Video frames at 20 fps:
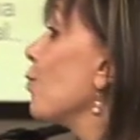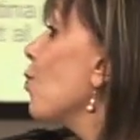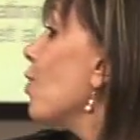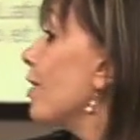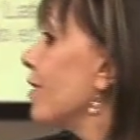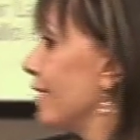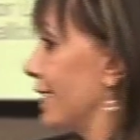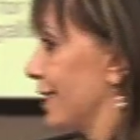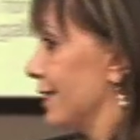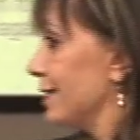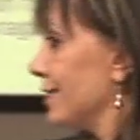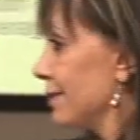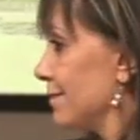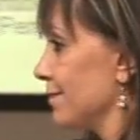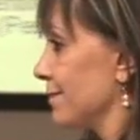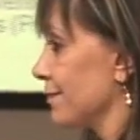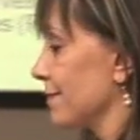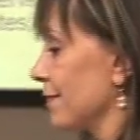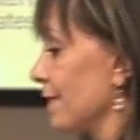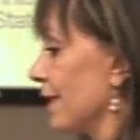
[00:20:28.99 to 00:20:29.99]
workers
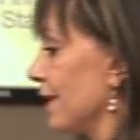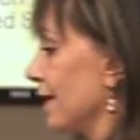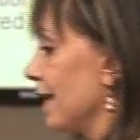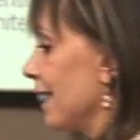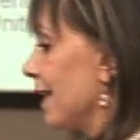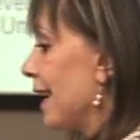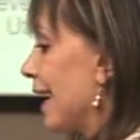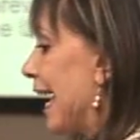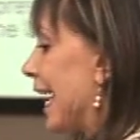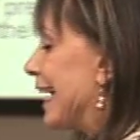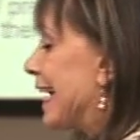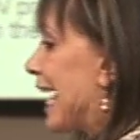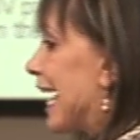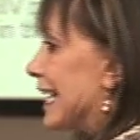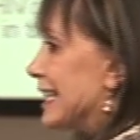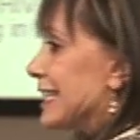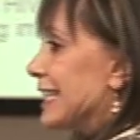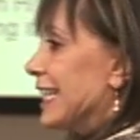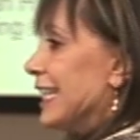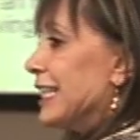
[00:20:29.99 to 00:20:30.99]
and
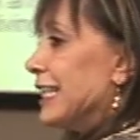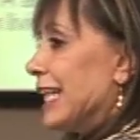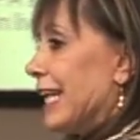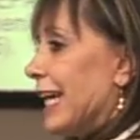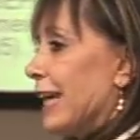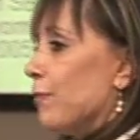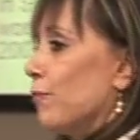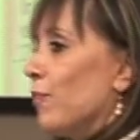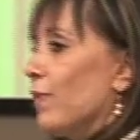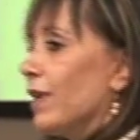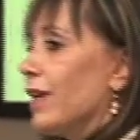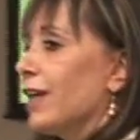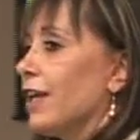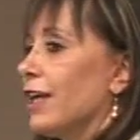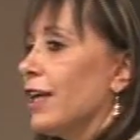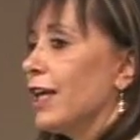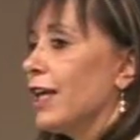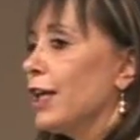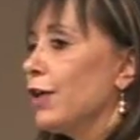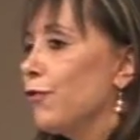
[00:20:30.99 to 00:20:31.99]
asking them
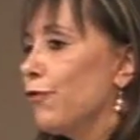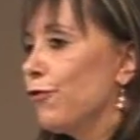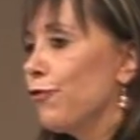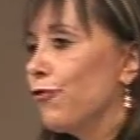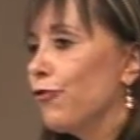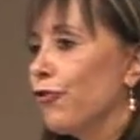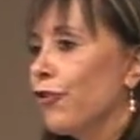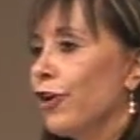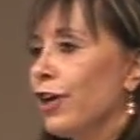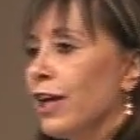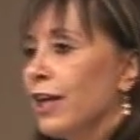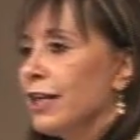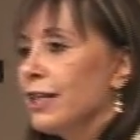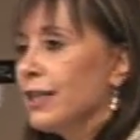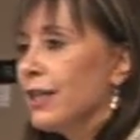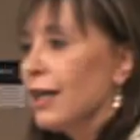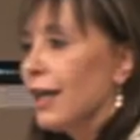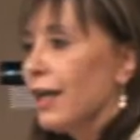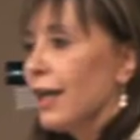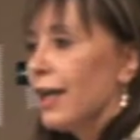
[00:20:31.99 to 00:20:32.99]
if
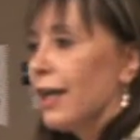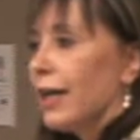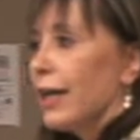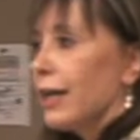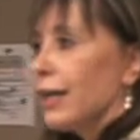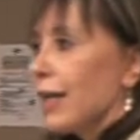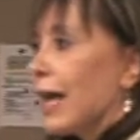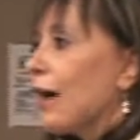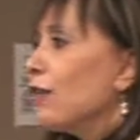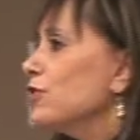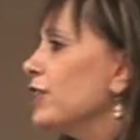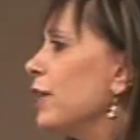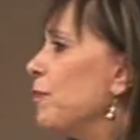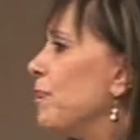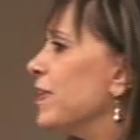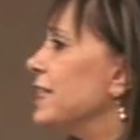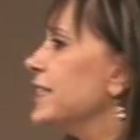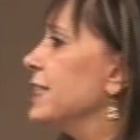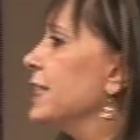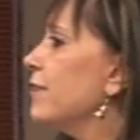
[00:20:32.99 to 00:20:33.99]
uh, how they
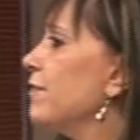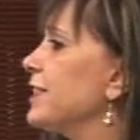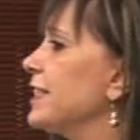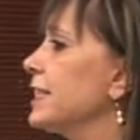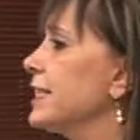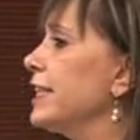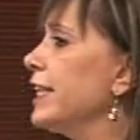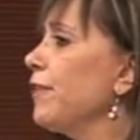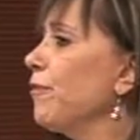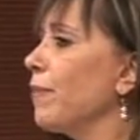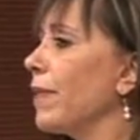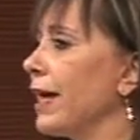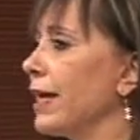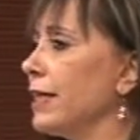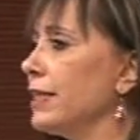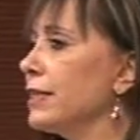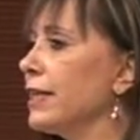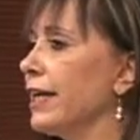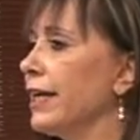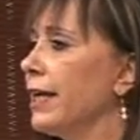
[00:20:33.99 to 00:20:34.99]
perceive stigma
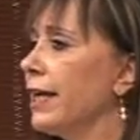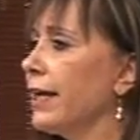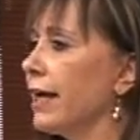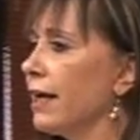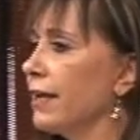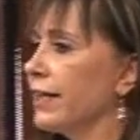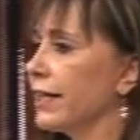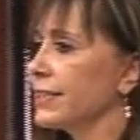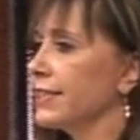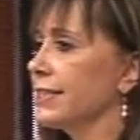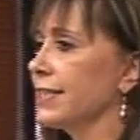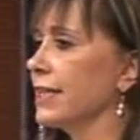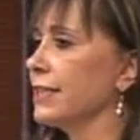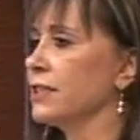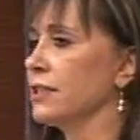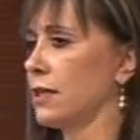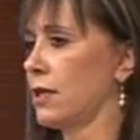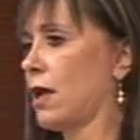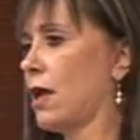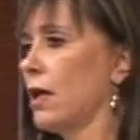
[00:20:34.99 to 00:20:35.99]
in the healthcare
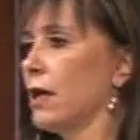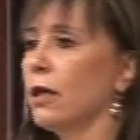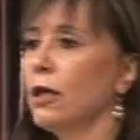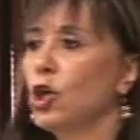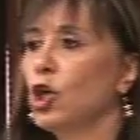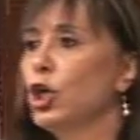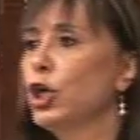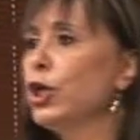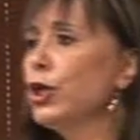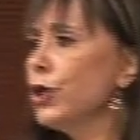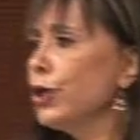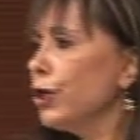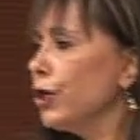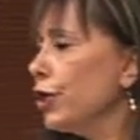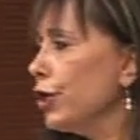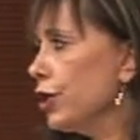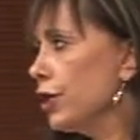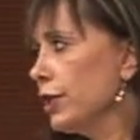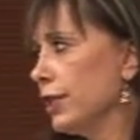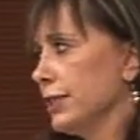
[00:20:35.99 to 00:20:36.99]
center. No, no,
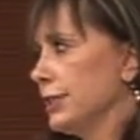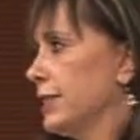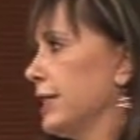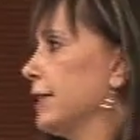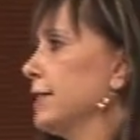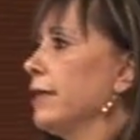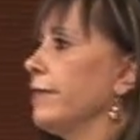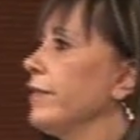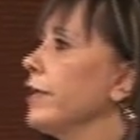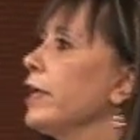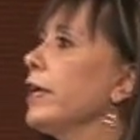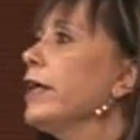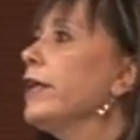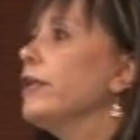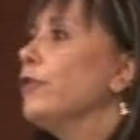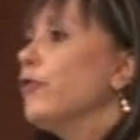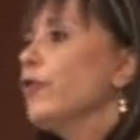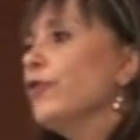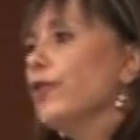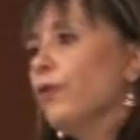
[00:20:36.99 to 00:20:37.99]
no, they said at the
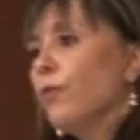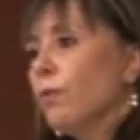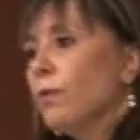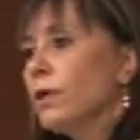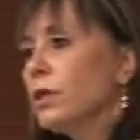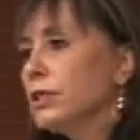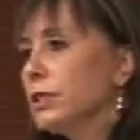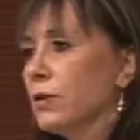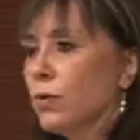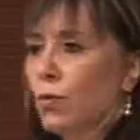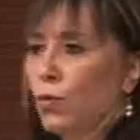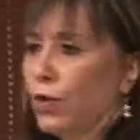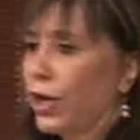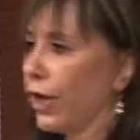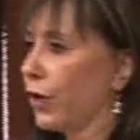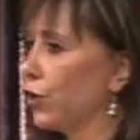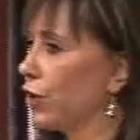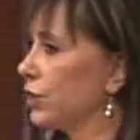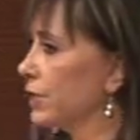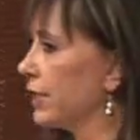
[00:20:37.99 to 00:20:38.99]
beginning, you know what, we
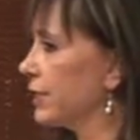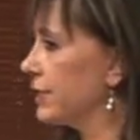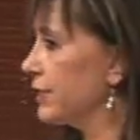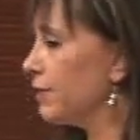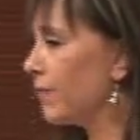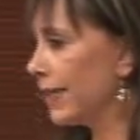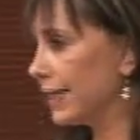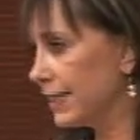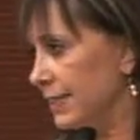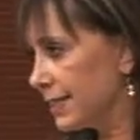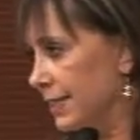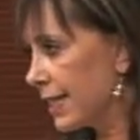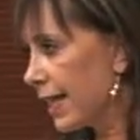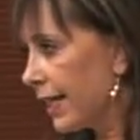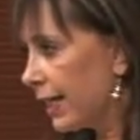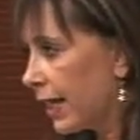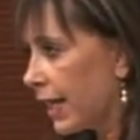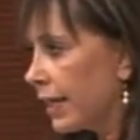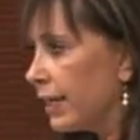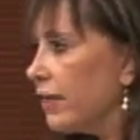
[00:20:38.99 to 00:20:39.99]
are not
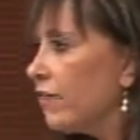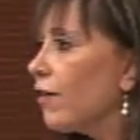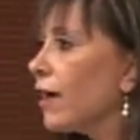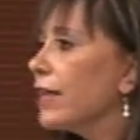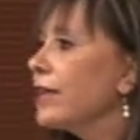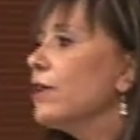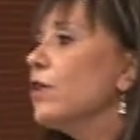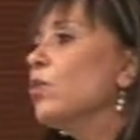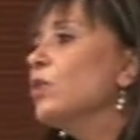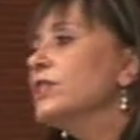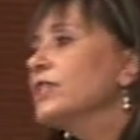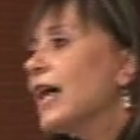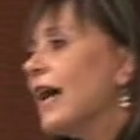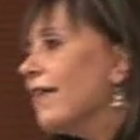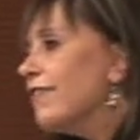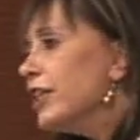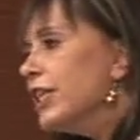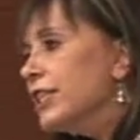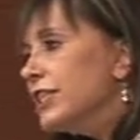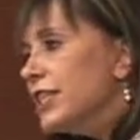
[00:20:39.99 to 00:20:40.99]
stigmatizing anybody who's
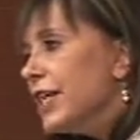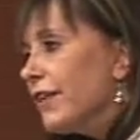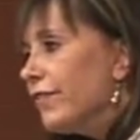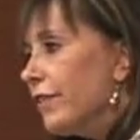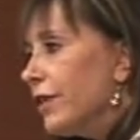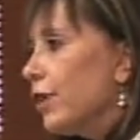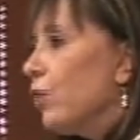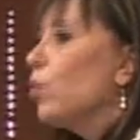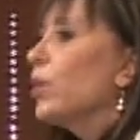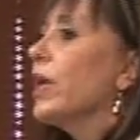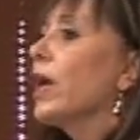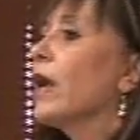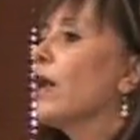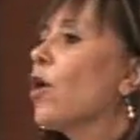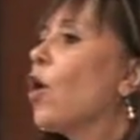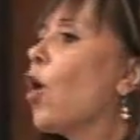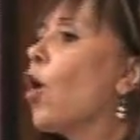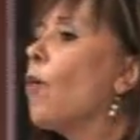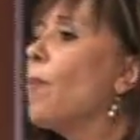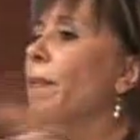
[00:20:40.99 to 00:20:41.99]
having HIV. We are
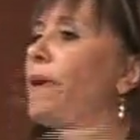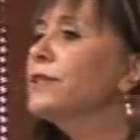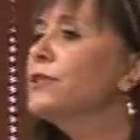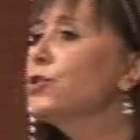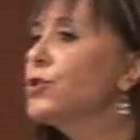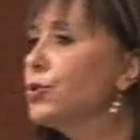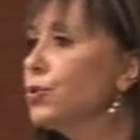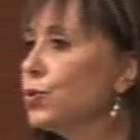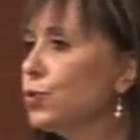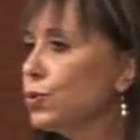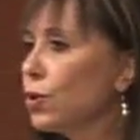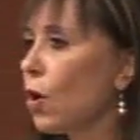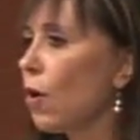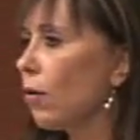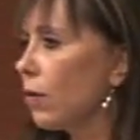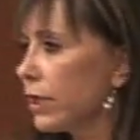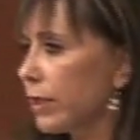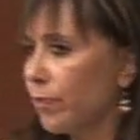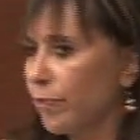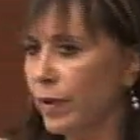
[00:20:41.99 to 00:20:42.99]
open to
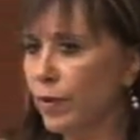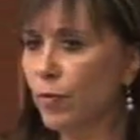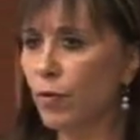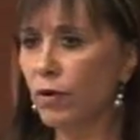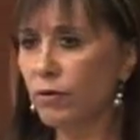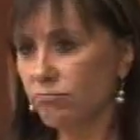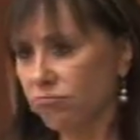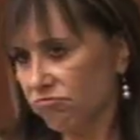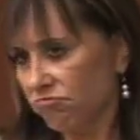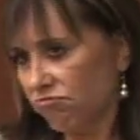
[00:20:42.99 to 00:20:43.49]
all the people.